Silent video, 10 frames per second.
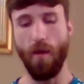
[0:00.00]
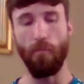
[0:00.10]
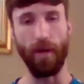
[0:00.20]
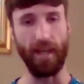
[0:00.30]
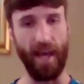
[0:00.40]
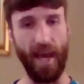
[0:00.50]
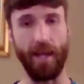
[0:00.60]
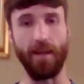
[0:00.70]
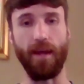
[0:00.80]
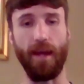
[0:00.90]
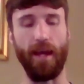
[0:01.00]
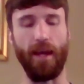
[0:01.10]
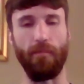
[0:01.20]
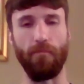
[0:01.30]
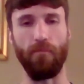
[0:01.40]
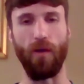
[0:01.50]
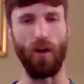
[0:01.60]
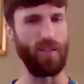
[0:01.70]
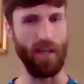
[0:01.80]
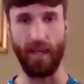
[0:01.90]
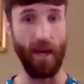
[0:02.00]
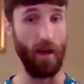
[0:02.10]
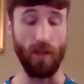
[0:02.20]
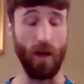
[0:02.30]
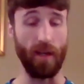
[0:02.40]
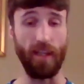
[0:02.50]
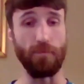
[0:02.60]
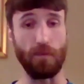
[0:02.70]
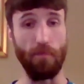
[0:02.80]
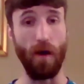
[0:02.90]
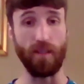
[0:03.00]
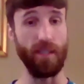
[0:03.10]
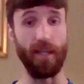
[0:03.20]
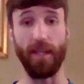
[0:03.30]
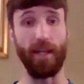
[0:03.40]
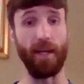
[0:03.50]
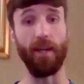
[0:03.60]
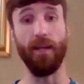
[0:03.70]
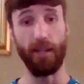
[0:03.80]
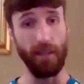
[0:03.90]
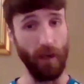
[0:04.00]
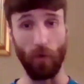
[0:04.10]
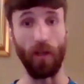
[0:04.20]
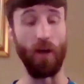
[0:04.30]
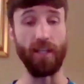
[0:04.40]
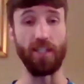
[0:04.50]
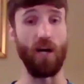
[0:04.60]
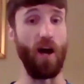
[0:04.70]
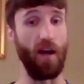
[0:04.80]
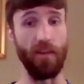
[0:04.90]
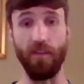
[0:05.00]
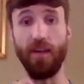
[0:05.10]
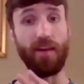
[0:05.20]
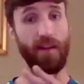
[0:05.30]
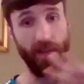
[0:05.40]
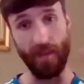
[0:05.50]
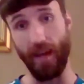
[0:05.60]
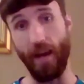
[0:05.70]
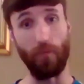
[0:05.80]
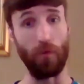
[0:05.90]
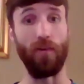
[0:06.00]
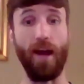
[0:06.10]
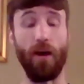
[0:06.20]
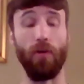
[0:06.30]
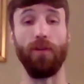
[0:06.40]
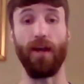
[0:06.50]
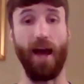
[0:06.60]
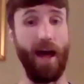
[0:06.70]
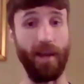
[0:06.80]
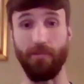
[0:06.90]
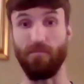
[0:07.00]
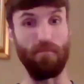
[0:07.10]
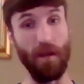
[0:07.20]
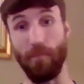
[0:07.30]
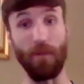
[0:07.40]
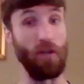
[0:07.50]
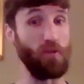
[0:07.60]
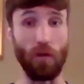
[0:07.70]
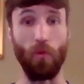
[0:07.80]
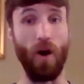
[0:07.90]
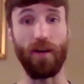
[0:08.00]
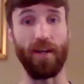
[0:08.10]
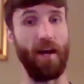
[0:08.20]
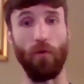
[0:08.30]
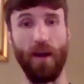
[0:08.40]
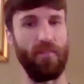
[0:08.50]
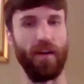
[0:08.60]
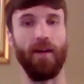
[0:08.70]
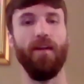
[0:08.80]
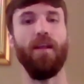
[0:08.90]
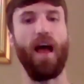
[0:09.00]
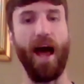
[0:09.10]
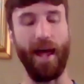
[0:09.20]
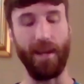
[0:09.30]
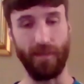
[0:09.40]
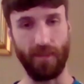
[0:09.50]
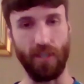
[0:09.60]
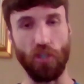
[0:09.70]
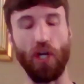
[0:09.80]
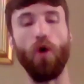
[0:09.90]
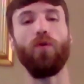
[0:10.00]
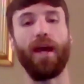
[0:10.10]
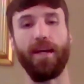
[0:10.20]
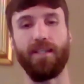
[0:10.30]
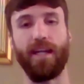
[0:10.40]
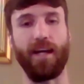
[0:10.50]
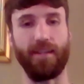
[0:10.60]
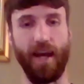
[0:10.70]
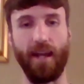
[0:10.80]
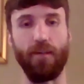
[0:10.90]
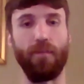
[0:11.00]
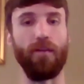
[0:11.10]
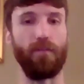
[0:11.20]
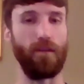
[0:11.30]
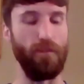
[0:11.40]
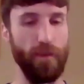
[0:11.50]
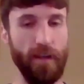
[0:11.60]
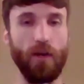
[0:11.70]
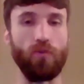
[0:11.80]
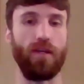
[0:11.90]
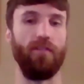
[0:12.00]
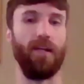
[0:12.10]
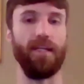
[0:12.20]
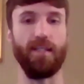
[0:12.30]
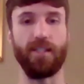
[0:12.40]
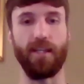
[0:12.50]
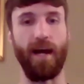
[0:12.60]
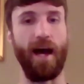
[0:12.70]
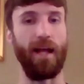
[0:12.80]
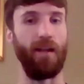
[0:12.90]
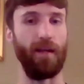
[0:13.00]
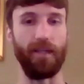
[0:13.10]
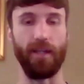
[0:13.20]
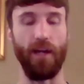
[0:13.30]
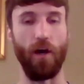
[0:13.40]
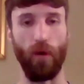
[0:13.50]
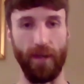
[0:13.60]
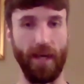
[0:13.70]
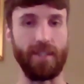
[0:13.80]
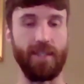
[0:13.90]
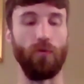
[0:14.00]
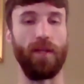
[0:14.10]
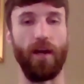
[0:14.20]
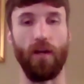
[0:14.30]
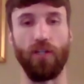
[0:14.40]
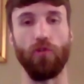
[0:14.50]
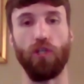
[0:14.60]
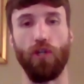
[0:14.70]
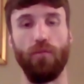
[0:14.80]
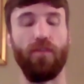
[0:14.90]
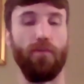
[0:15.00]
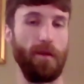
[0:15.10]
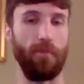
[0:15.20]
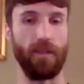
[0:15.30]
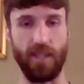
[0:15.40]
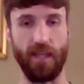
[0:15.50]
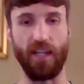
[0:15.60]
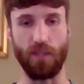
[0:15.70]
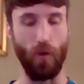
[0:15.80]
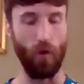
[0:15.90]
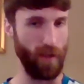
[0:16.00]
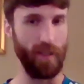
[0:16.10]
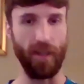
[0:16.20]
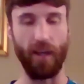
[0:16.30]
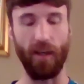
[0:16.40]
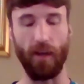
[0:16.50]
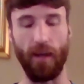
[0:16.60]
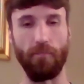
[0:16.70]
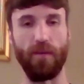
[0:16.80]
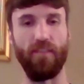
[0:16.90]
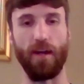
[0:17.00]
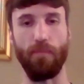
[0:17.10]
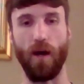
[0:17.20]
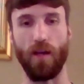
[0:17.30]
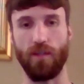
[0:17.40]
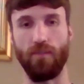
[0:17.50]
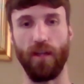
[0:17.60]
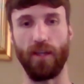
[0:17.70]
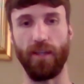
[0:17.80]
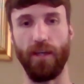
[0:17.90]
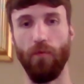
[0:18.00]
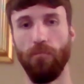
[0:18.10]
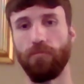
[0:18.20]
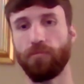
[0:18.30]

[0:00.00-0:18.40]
But again, um, I again I saw clips. Bosnia did it. You know, the lights on, get everyone around, and bit of music walking out, whatever. And to showcase that, then if, if the videos are released to that, like, you know, and that's out there on YouTube for people to see it as sport, I think it, it can be very positive, like, you know.